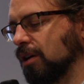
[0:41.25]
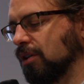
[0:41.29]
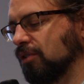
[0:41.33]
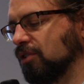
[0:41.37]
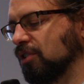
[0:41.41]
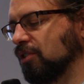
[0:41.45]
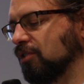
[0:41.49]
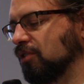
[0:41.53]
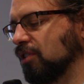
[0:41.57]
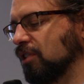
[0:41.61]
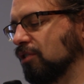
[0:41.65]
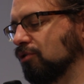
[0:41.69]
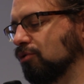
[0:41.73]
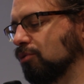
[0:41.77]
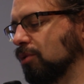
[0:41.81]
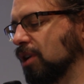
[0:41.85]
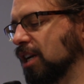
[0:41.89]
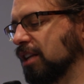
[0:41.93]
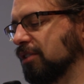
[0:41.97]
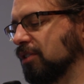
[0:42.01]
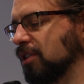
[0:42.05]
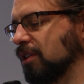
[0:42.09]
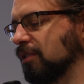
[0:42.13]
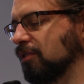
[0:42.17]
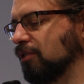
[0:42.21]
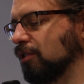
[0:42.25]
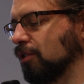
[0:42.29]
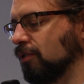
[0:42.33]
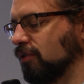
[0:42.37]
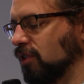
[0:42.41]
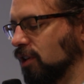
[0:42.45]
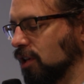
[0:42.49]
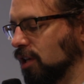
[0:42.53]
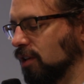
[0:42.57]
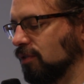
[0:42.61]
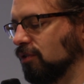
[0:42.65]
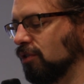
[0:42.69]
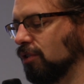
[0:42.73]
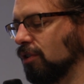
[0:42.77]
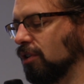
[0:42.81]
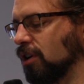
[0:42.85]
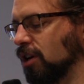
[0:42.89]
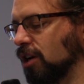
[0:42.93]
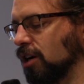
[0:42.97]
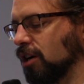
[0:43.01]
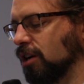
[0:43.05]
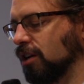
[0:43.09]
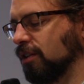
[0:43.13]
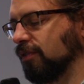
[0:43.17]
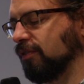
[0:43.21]
deceased relatives, so they give you a
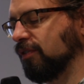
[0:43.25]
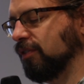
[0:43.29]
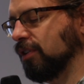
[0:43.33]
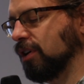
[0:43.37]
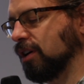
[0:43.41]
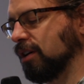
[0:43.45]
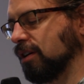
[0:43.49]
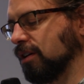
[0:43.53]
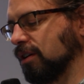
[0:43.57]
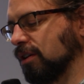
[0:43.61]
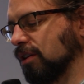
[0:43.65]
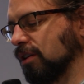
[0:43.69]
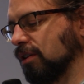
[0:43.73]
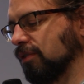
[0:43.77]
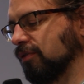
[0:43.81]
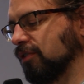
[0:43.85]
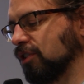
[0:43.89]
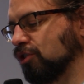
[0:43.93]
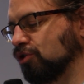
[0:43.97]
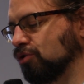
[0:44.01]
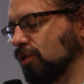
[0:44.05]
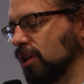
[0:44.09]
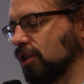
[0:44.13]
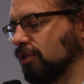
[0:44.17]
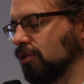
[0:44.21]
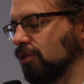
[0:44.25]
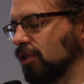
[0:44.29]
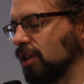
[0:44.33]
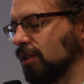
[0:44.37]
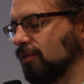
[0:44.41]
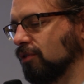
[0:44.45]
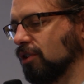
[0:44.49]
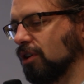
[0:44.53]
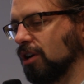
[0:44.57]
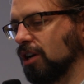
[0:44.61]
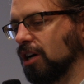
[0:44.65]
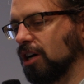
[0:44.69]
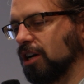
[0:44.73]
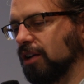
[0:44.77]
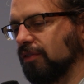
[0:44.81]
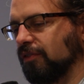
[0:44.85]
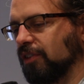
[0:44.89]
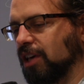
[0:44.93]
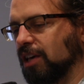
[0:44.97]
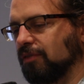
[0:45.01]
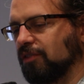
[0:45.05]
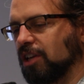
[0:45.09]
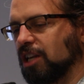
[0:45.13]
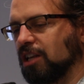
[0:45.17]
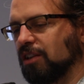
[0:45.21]
lot of they try to give you a lot of
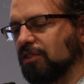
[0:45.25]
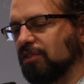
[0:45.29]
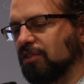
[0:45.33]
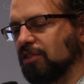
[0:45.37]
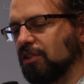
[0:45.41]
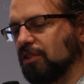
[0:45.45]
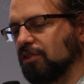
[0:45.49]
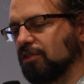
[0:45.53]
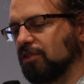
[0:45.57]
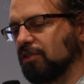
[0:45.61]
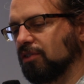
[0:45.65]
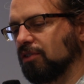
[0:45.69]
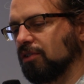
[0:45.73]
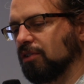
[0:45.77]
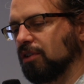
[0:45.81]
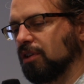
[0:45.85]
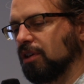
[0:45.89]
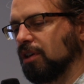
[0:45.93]
evidences.